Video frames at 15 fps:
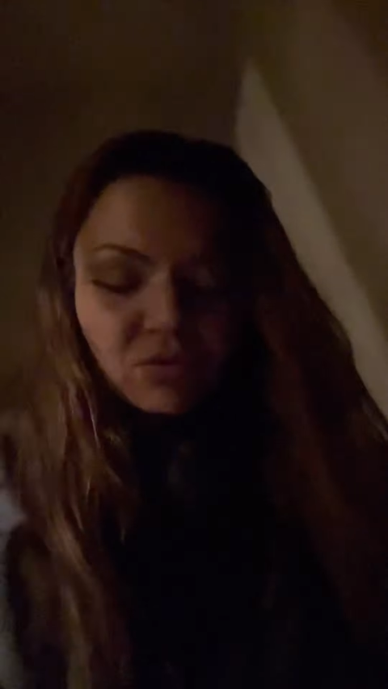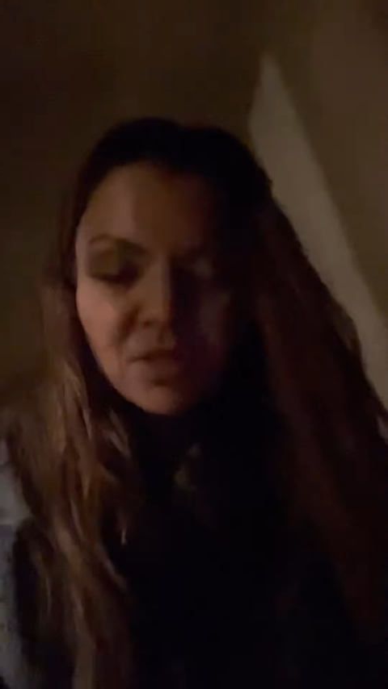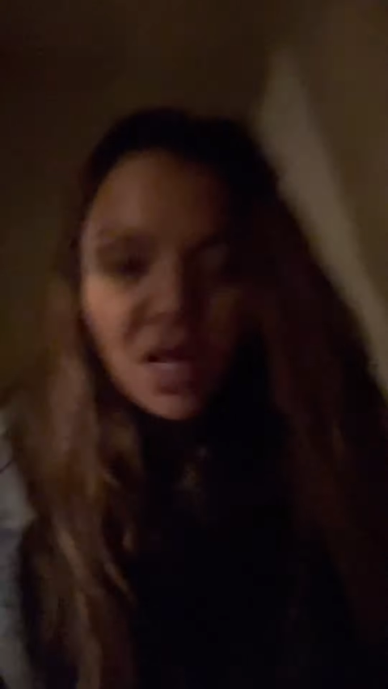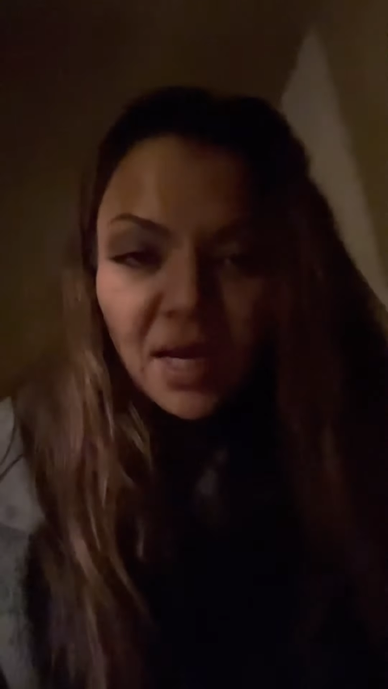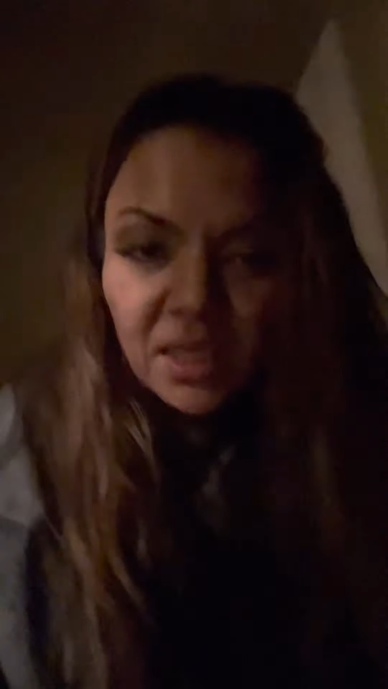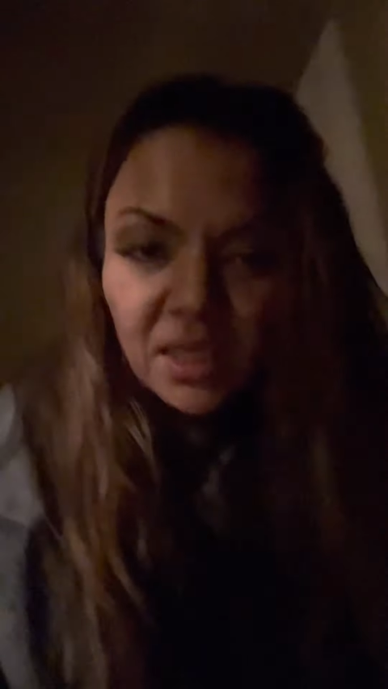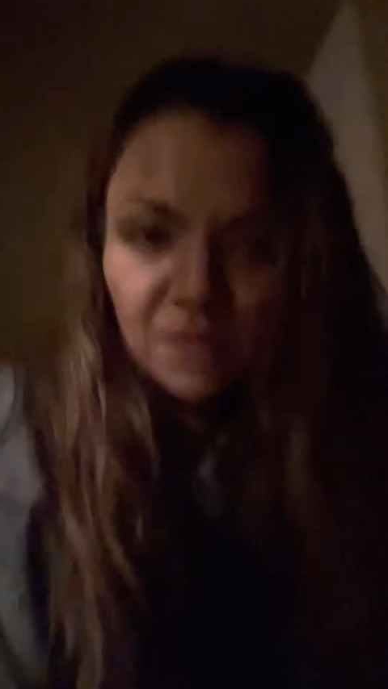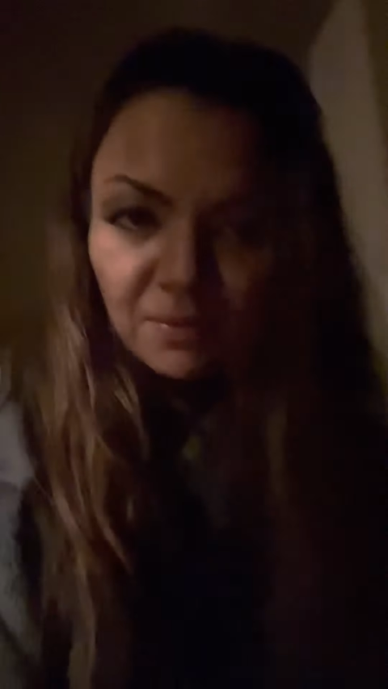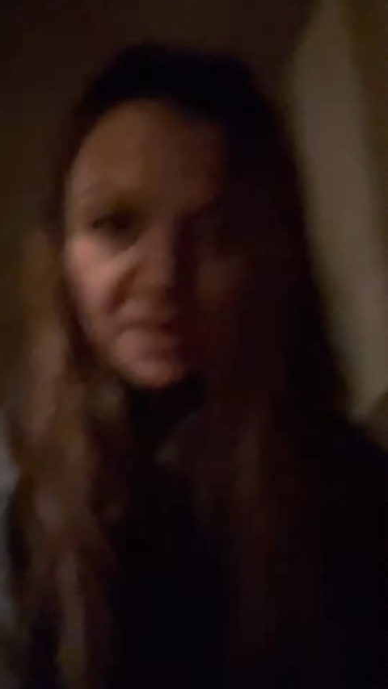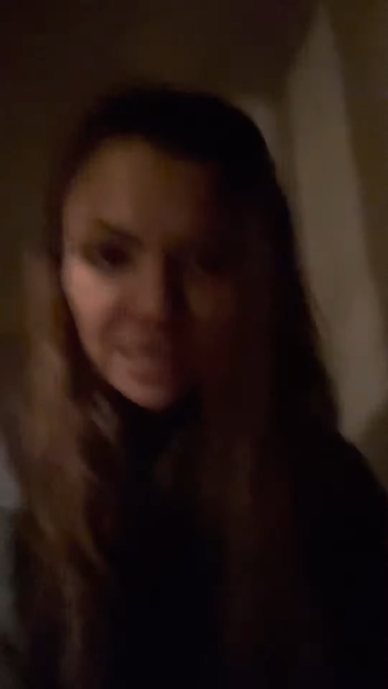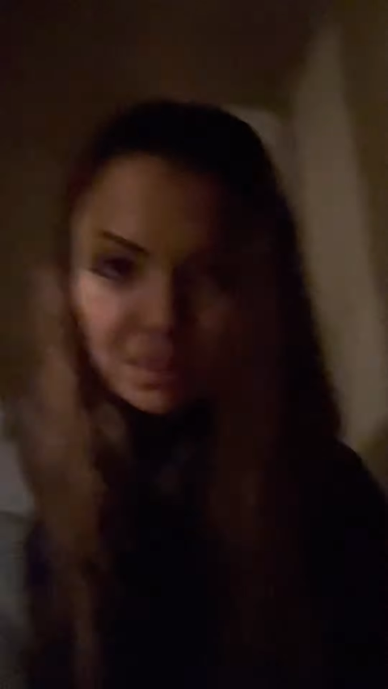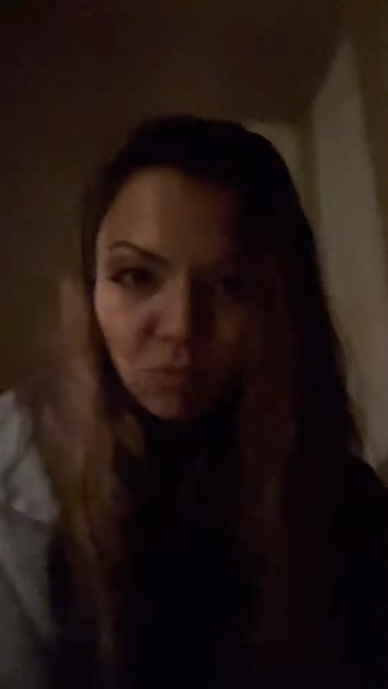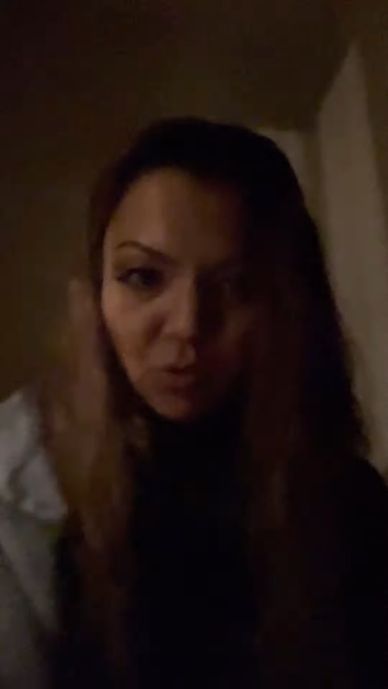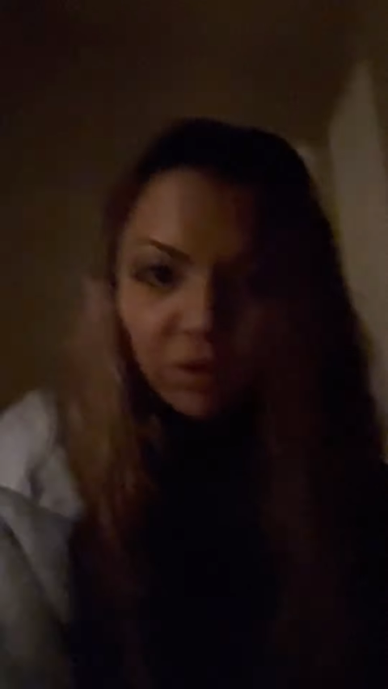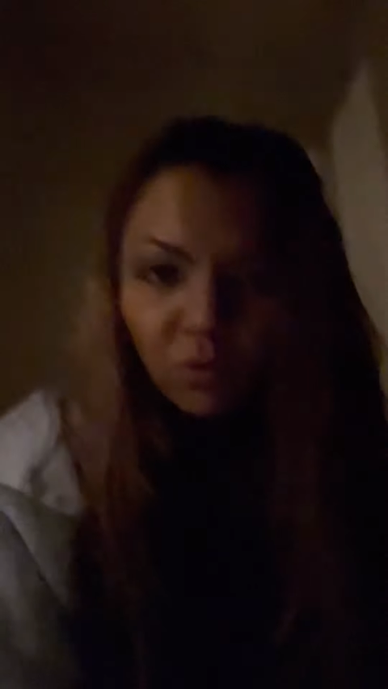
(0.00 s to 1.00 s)
not going to be any
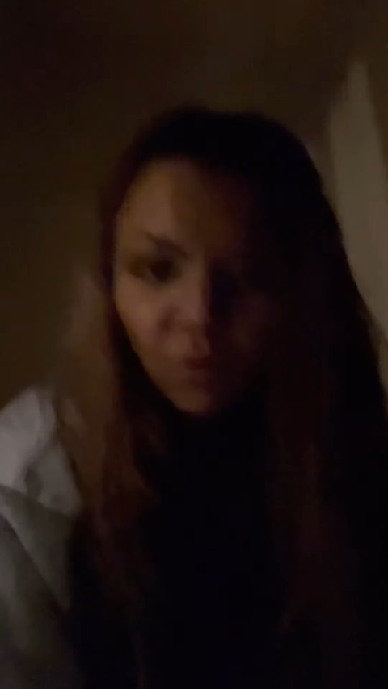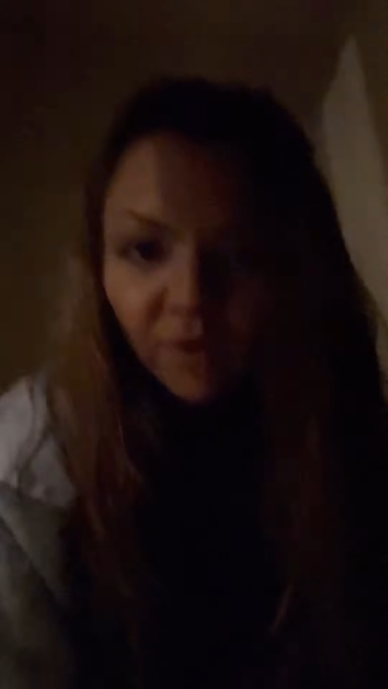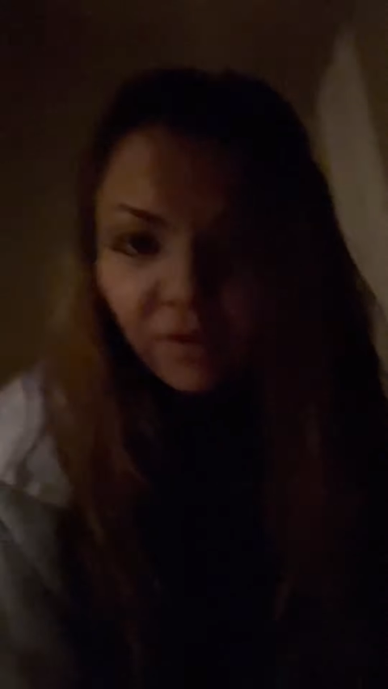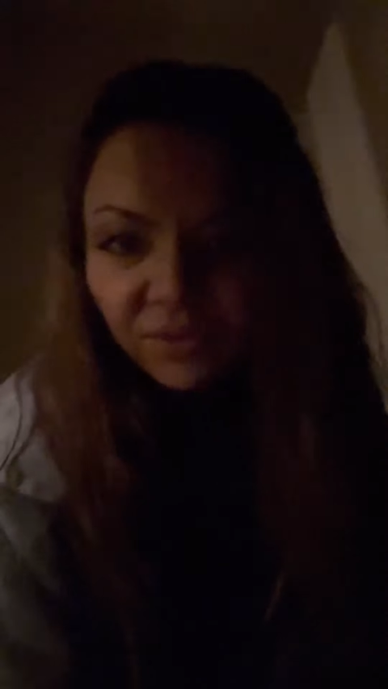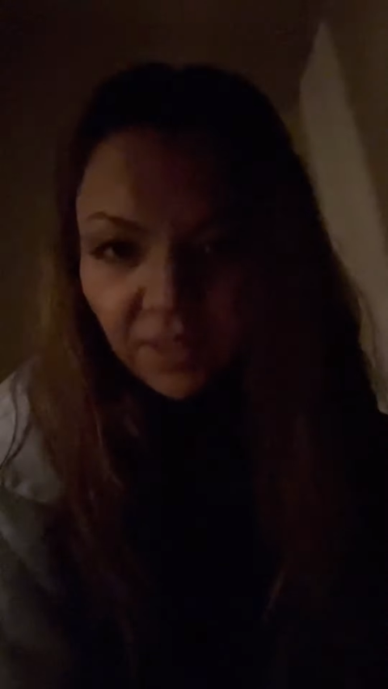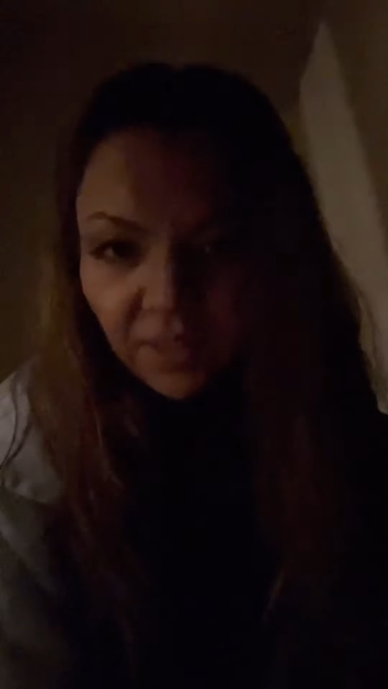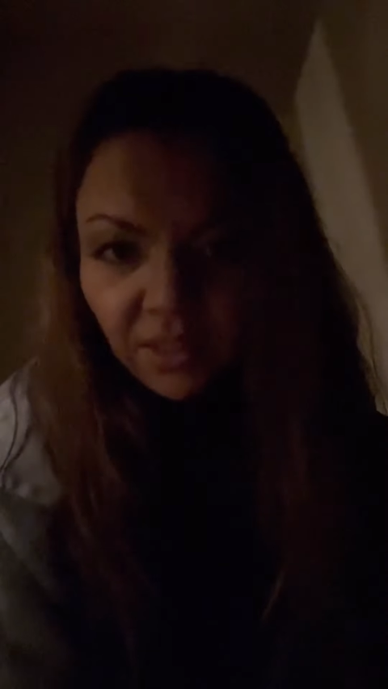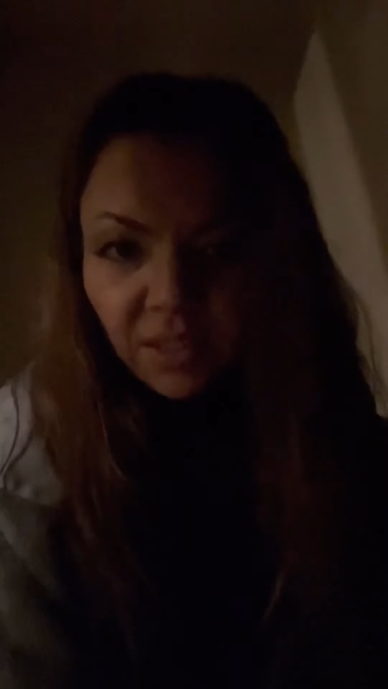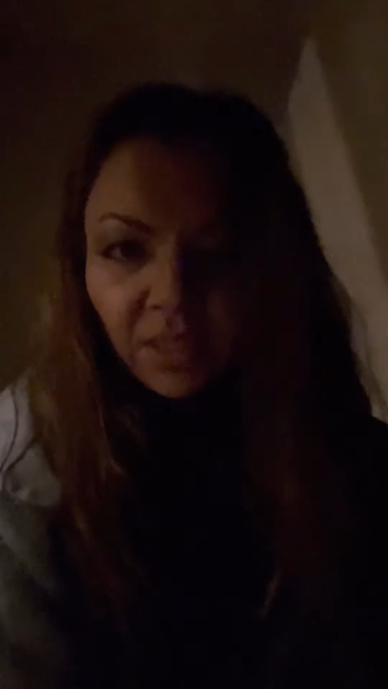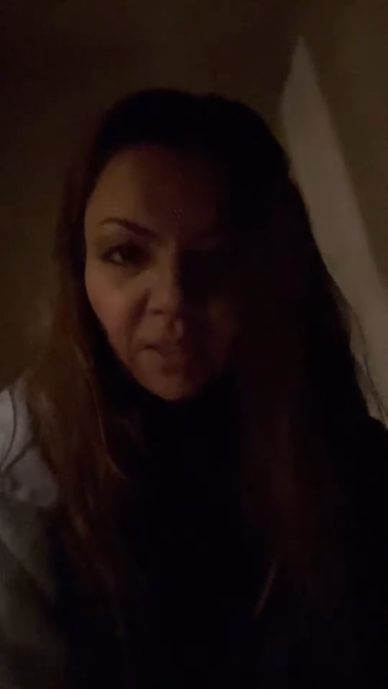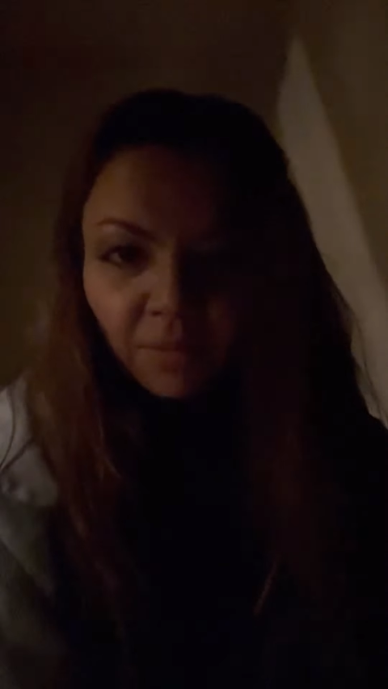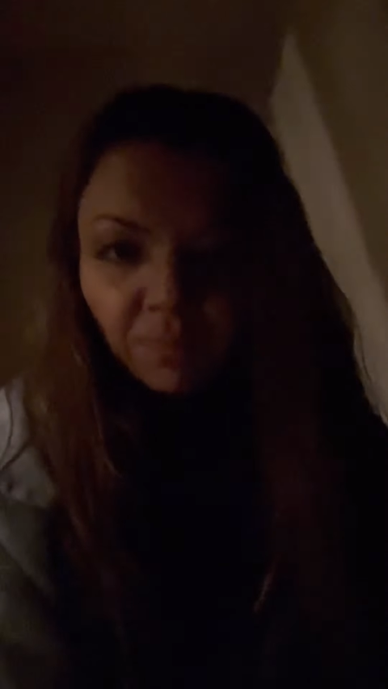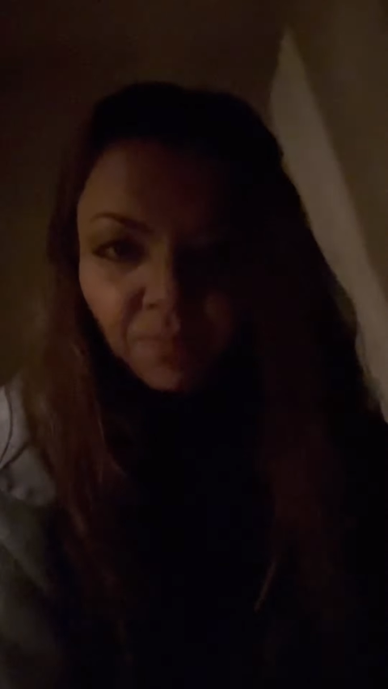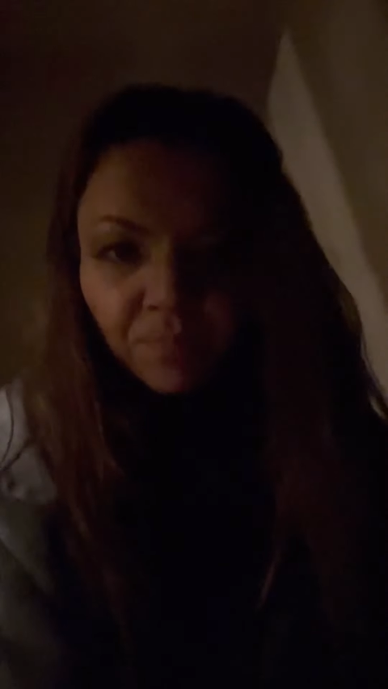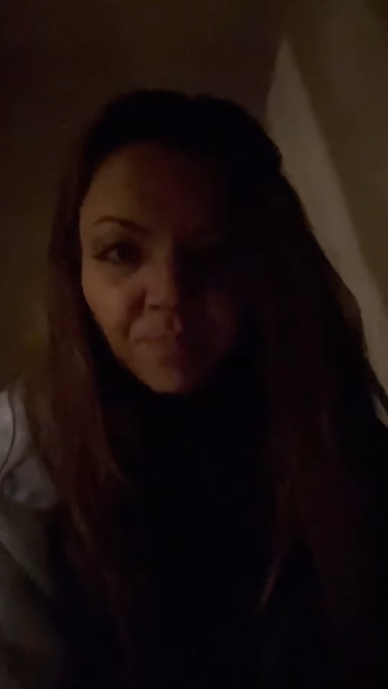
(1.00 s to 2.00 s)
more loyalty to
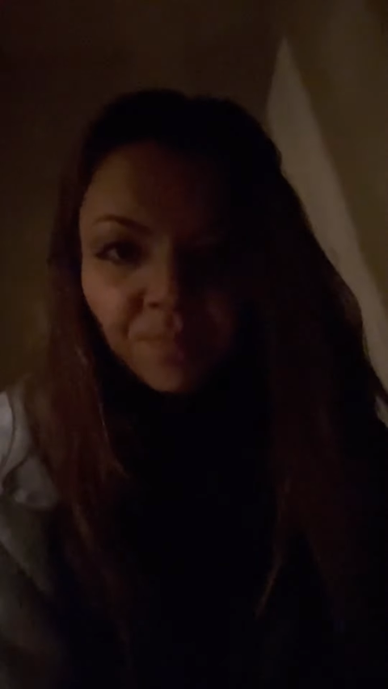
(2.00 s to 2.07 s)
him.